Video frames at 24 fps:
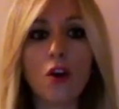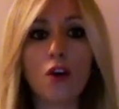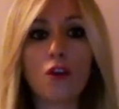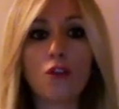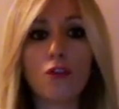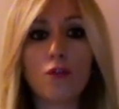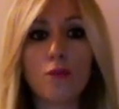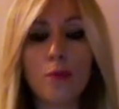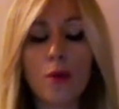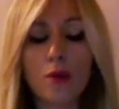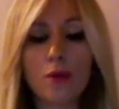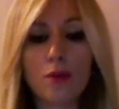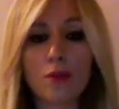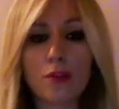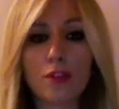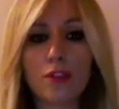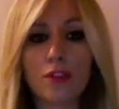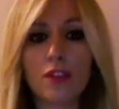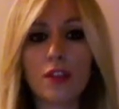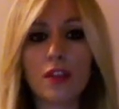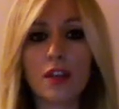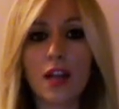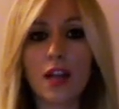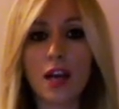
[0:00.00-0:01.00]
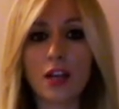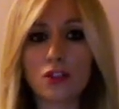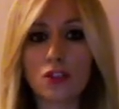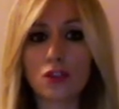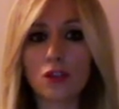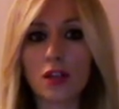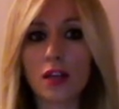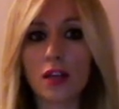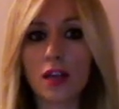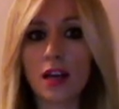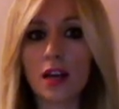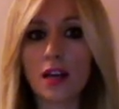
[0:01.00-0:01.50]
of both the
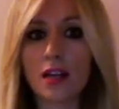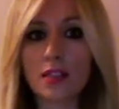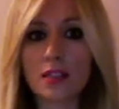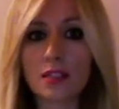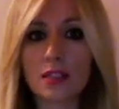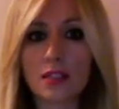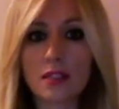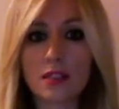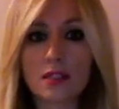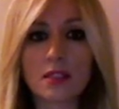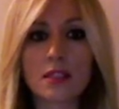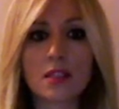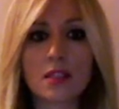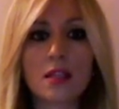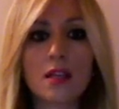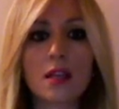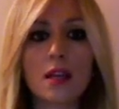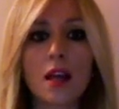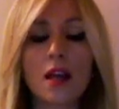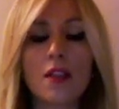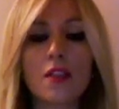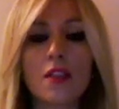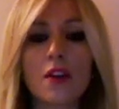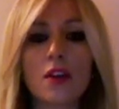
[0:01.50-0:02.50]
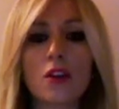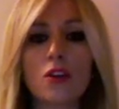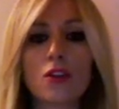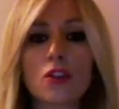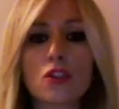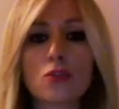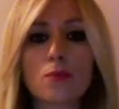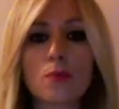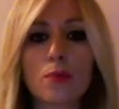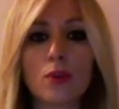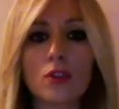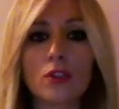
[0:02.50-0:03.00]
natural hazards and the
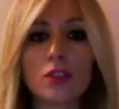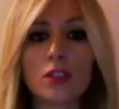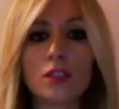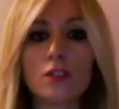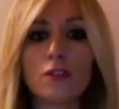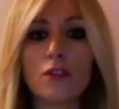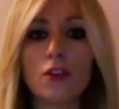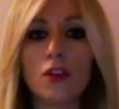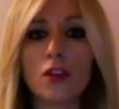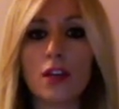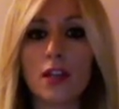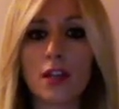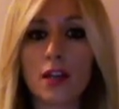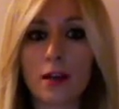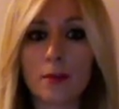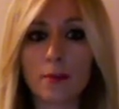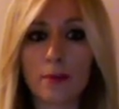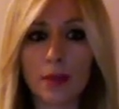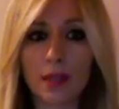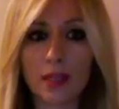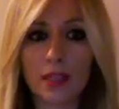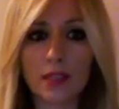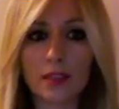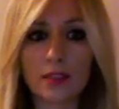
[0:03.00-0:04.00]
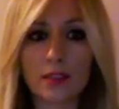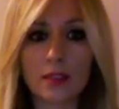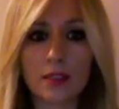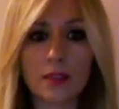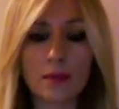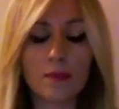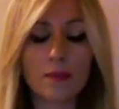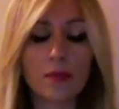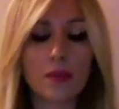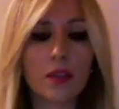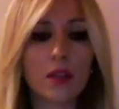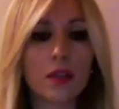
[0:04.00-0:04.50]
corresponding
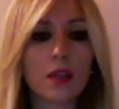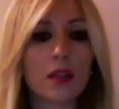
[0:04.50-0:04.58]
vulnerability